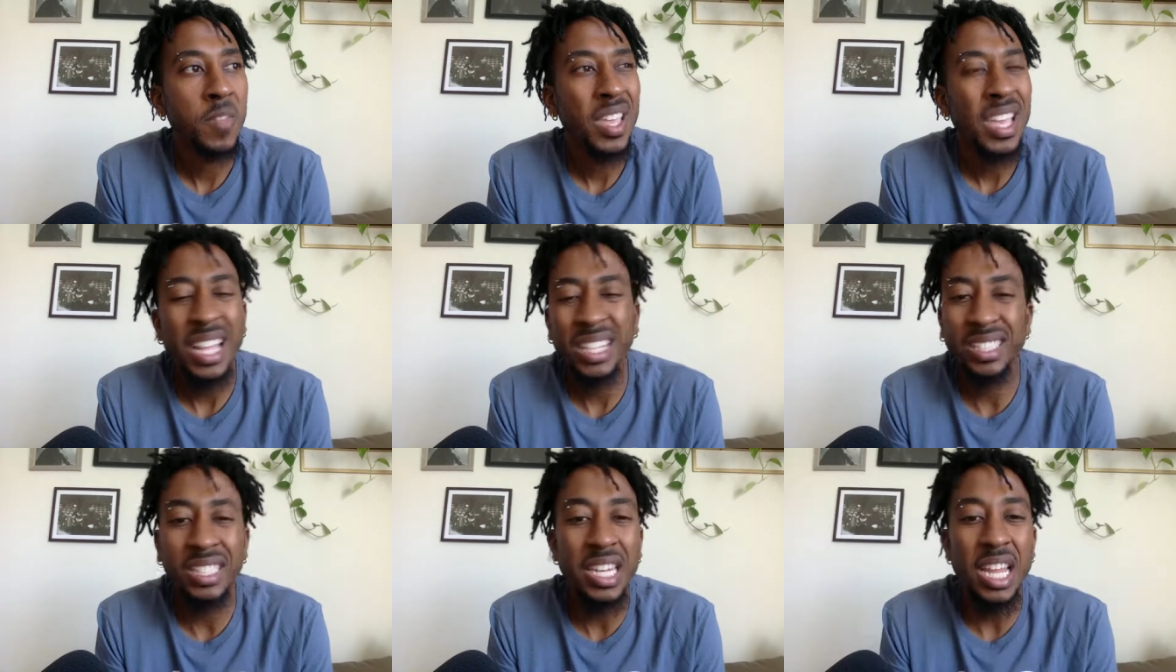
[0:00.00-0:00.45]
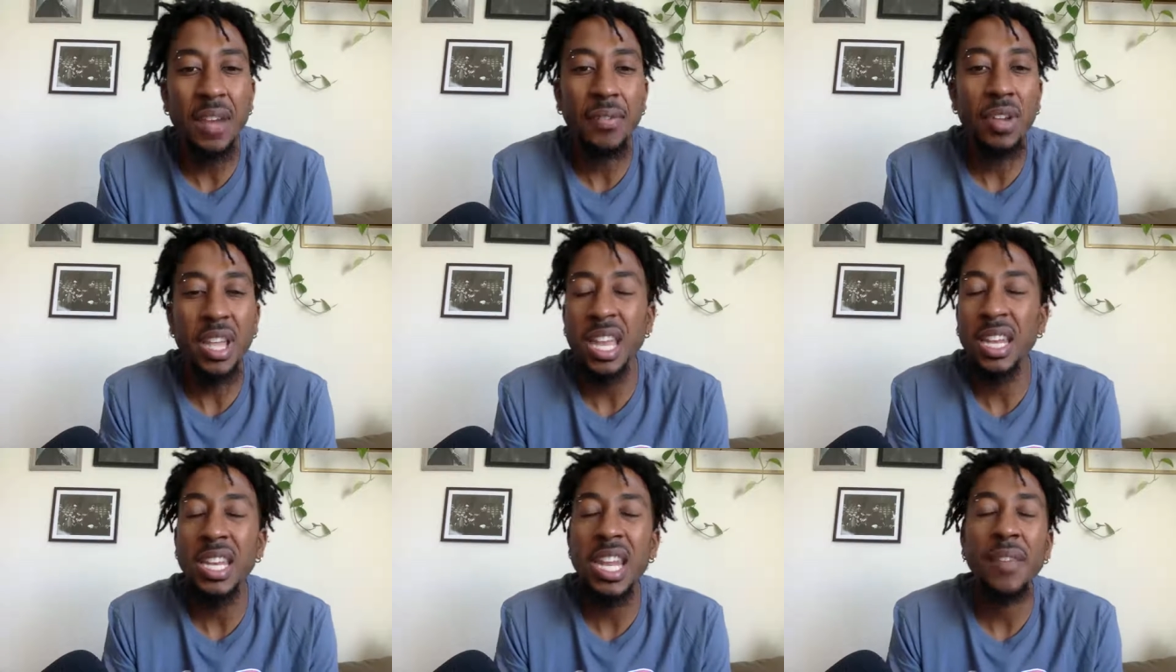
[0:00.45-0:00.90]
it
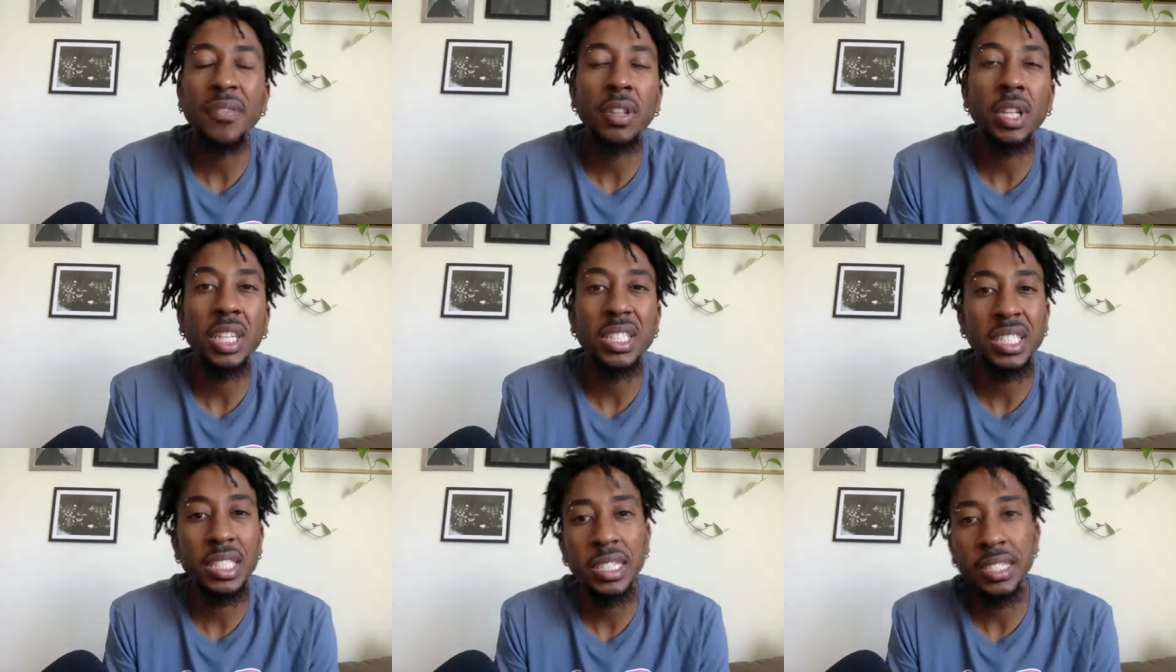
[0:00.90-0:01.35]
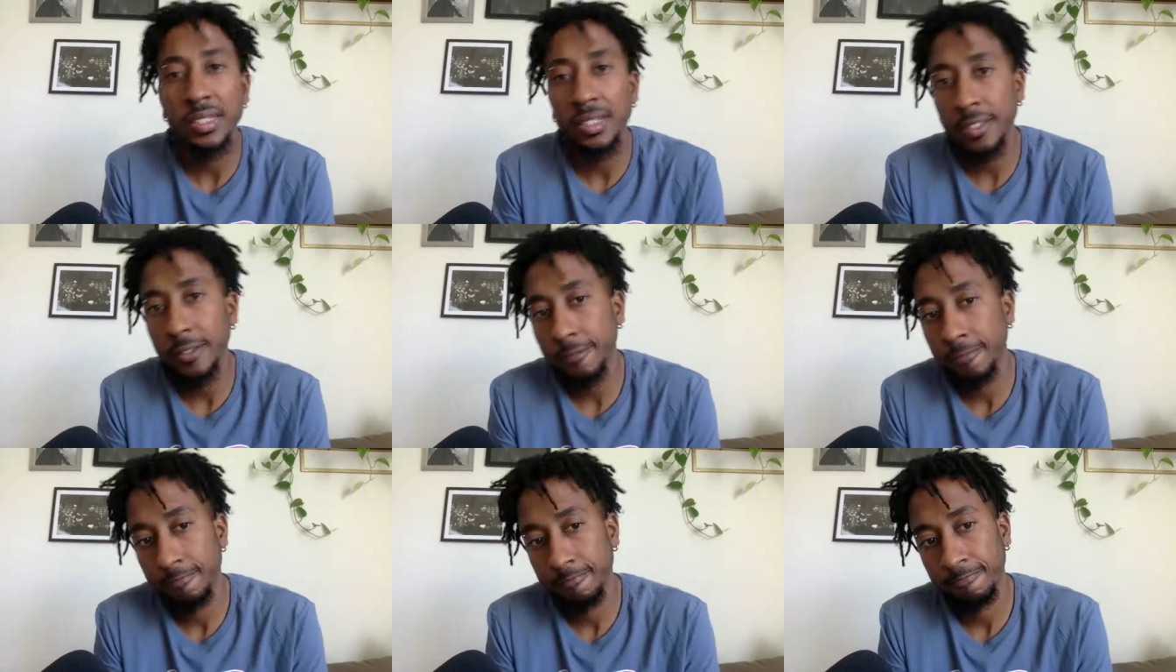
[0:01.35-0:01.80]
never looks easy.
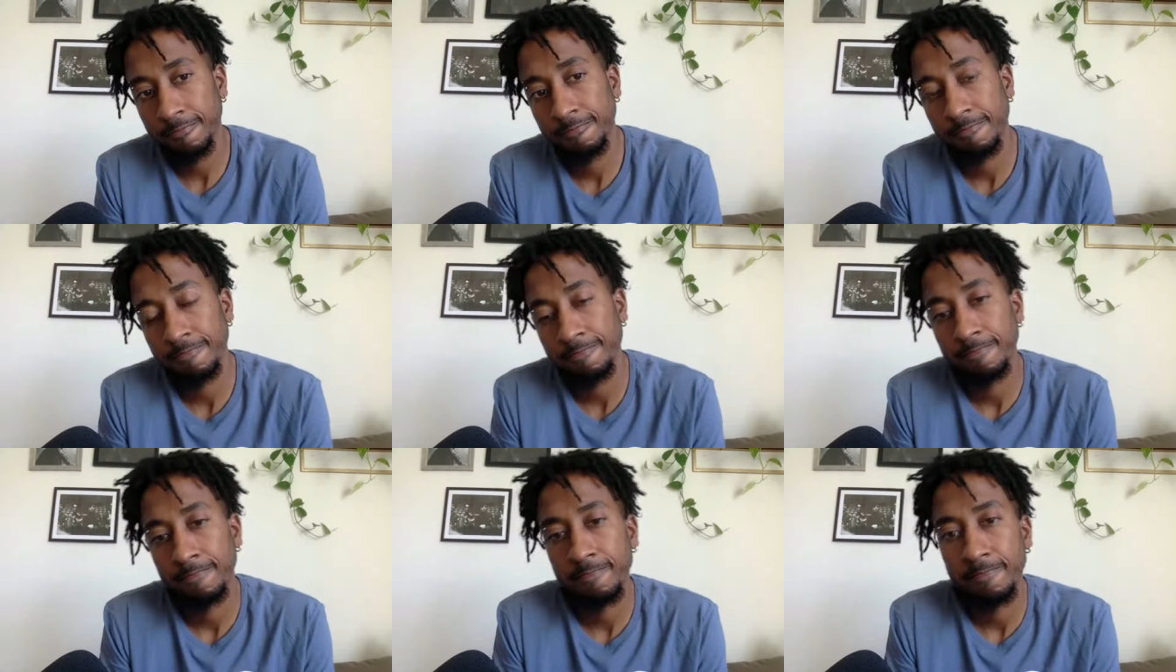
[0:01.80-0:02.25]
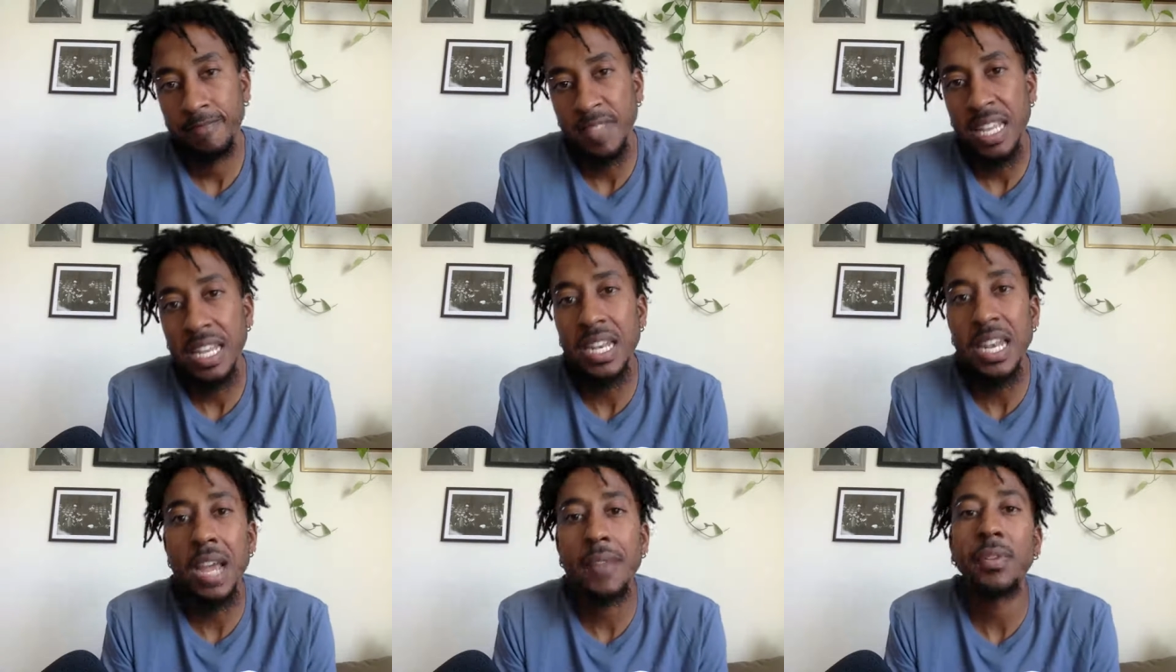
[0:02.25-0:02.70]

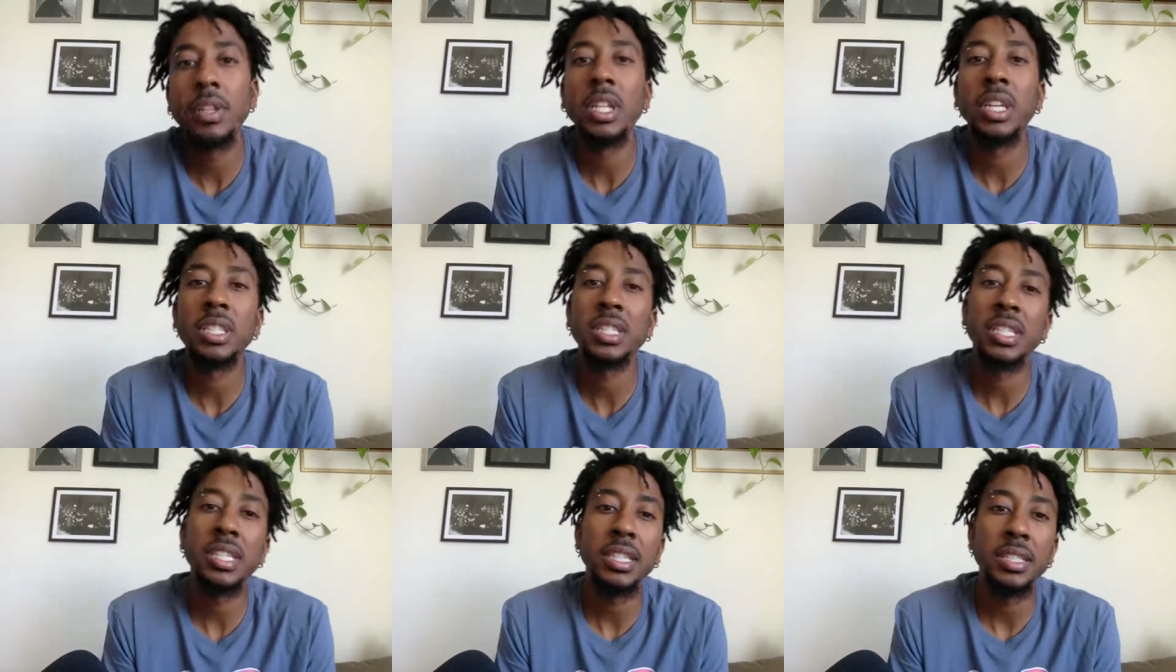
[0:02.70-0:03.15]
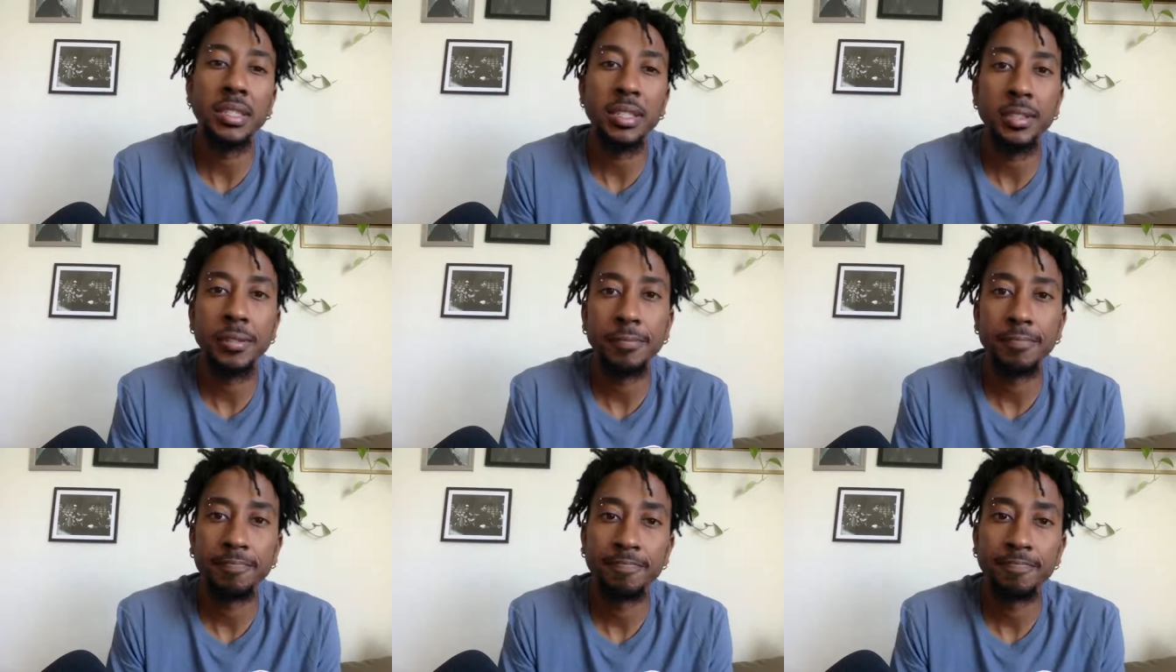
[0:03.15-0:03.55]
It never looks easy.